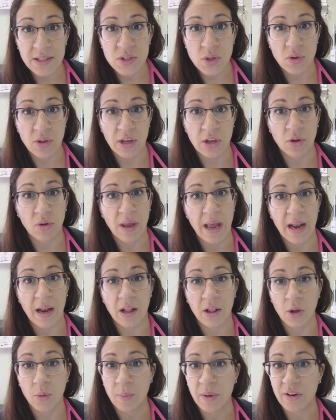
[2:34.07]
So then you get a
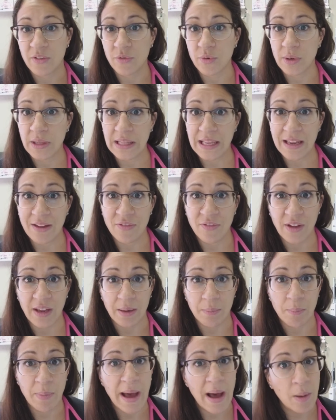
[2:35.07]
little bit of relief
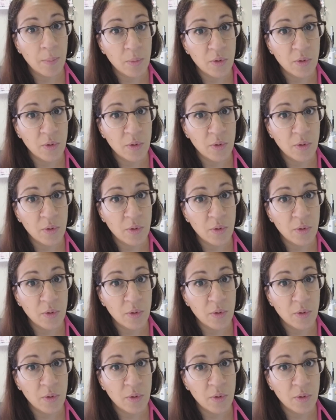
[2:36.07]
in bowel